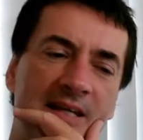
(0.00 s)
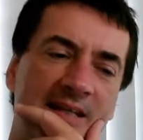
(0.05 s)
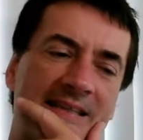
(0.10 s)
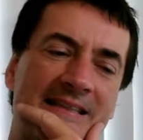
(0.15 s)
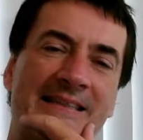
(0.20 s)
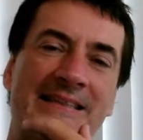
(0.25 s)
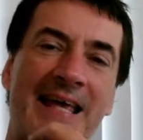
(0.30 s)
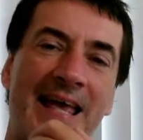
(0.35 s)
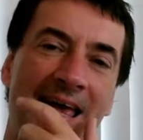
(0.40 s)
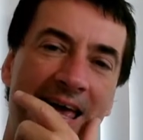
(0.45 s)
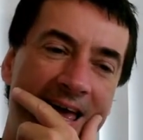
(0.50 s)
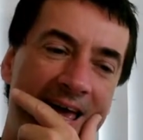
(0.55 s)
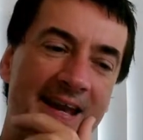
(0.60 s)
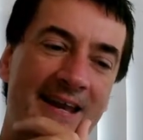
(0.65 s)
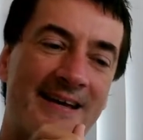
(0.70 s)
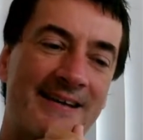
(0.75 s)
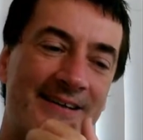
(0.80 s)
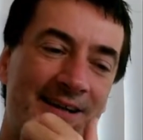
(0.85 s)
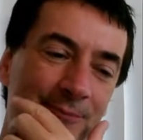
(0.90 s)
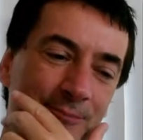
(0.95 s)
said,
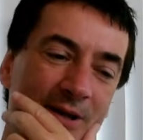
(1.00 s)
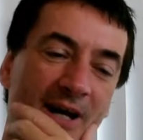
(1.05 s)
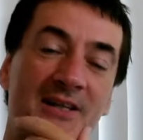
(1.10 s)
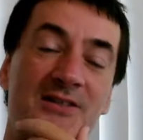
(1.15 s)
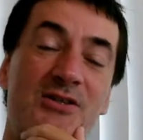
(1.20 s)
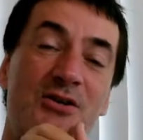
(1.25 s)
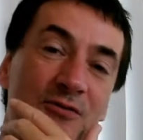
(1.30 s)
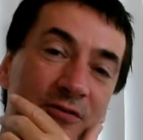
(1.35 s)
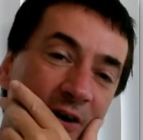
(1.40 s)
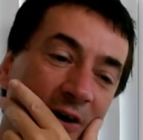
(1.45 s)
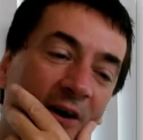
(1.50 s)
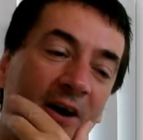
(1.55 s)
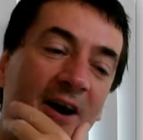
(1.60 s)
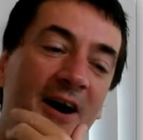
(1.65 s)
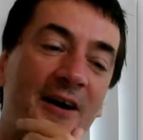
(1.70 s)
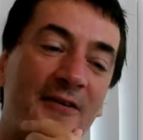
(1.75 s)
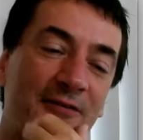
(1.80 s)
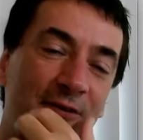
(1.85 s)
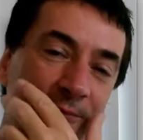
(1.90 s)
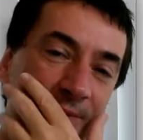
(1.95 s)
I'm not too far
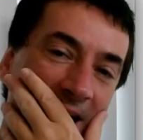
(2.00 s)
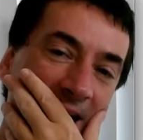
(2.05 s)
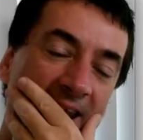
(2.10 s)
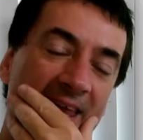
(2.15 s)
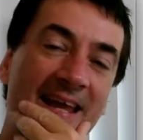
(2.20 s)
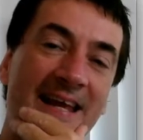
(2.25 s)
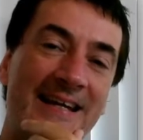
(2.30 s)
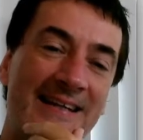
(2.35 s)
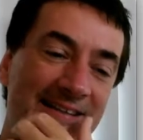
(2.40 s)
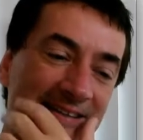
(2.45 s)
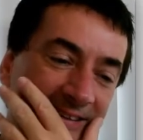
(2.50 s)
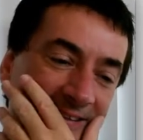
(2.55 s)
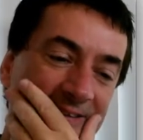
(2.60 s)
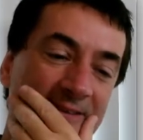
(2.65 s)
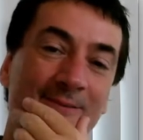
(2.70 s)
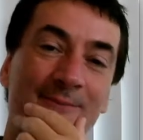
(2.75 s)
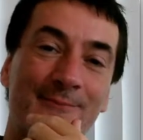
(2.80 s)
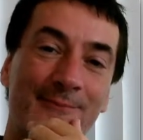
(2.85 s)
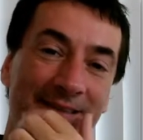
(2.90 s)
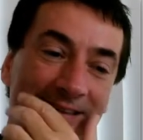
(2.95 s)
off from that age, so I'm
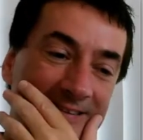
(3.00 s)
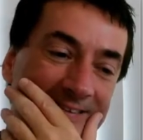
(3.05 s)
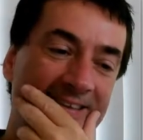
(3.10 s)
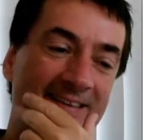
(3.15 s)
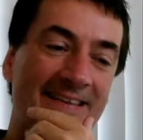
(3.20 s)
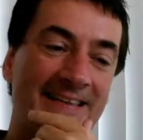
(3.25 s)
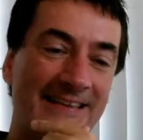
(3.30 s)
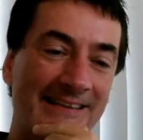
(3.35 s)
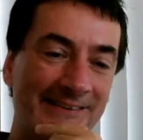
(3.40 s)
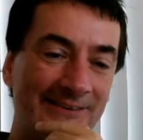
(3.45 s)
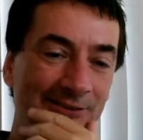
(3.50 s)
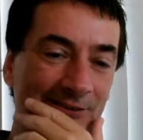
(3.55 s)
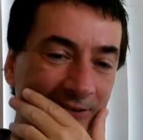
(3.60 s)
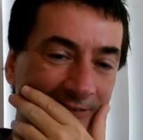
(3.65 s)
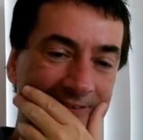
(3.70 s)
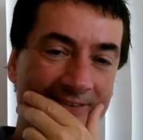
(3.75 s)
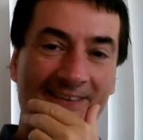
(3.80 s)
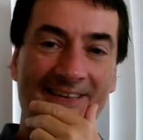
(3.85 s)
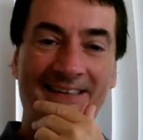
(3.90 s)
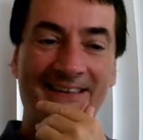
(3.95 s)
going to be looking like a dork
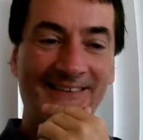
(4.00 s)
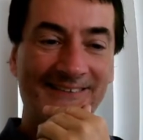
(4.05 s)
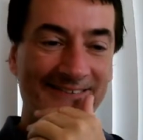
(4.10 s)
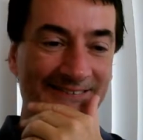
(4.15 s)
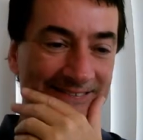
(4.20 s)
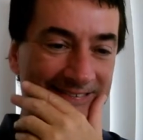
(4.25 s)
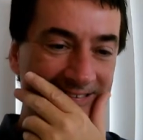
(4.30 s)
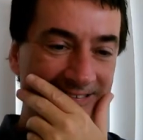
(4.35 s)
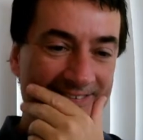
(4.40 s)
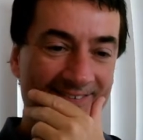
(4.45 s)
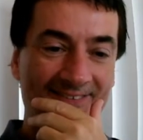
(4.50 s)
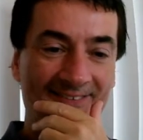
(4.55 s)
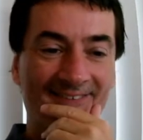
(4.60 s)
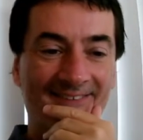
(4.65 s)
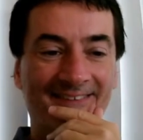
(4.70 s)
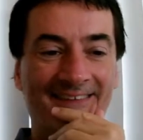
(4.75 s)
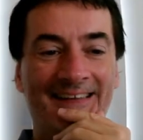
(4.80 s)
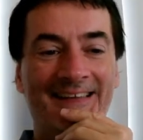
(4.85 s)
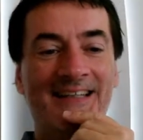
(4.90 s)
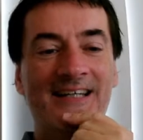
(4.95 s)
when I get old, too.
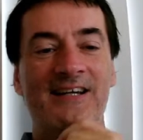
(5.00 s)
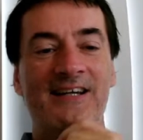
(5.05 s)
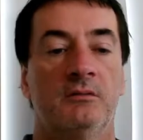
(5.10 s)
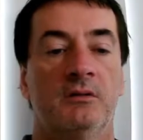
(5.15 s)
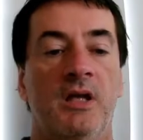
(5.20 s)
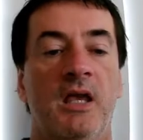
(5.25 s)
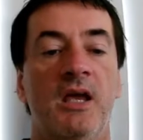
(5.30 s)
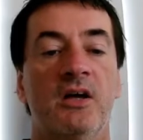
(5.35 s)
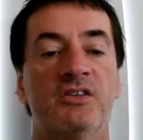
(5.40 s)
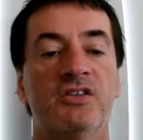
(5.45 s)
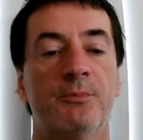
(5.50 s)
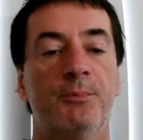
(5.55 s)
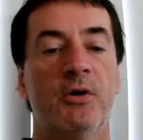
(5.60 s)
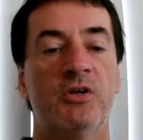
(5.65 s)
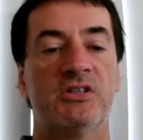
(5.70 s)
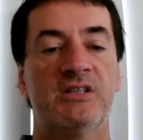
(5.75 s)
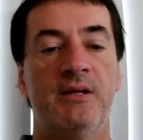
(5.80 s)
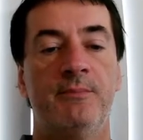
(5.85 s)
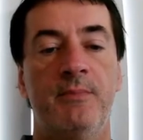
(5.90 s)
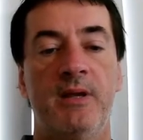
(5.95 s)
He also
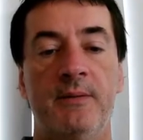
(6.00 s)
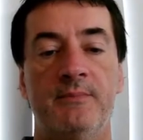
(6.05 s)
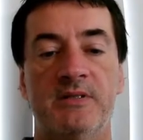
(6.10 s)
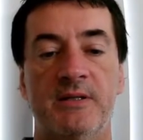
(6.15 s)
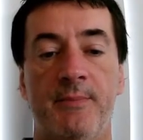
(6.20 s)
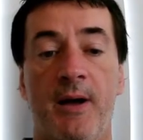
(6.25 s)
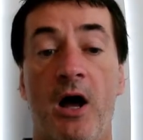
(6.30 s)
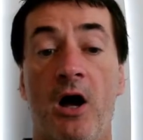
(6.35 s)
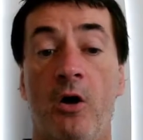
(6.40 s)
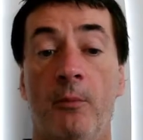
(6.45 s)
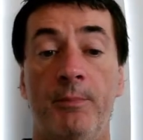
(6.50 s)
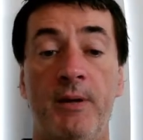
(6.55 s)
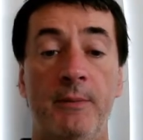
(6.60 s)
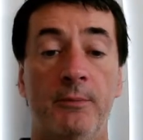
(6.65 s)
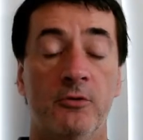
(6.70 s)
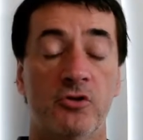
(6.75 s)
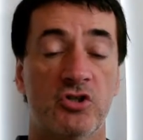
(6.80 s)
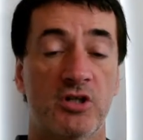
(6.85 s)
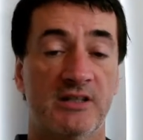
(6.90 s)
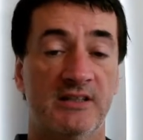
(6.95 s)
posted memes about how
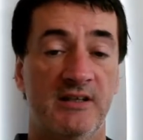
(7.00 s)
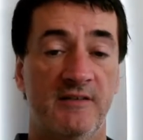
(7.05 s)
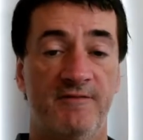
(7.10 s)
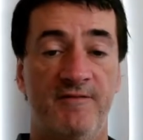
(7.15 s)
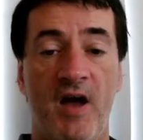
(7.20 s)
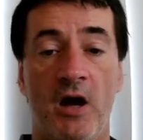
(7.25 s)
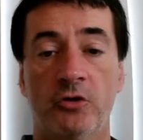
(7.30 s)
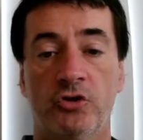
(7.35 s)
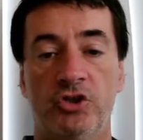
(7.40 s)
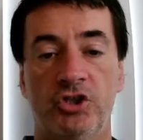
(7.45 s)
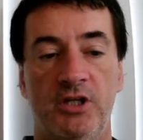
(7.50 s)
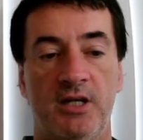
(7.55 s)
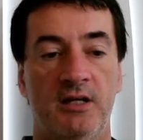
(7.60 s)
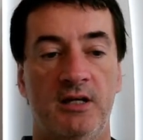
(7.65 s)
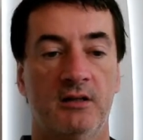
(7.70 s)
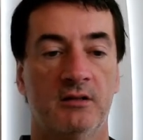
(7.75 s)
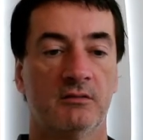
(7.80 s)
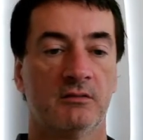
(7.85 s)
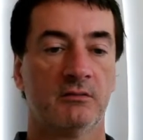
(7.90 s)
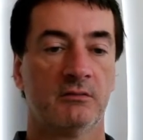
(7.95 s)
people trusted Fauci
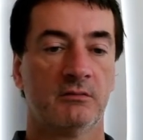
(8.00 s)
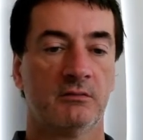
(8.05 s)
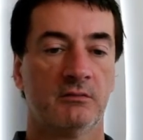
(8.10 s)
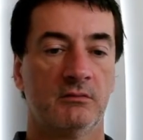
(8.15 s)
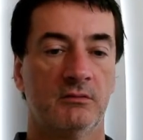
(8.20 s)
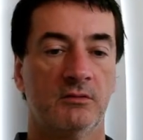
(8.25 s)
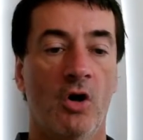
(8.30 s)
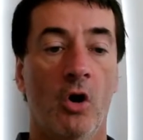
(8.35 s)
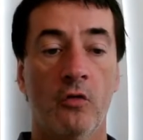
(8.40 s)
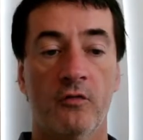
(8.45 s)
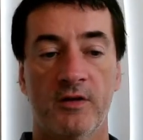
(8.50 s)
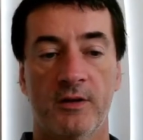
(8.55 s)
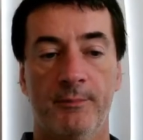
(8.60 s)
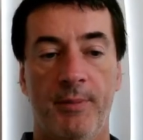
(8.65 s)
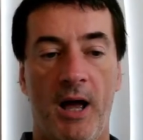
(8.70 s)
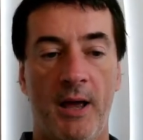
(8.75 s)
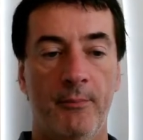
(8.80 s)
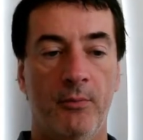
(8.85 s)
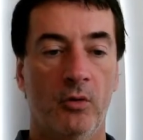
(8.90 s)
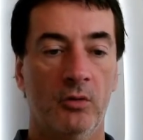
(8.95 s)
over the
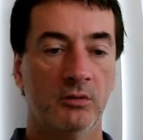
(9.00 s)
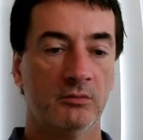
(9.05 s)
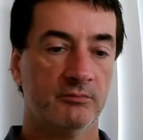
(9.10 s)
Bible.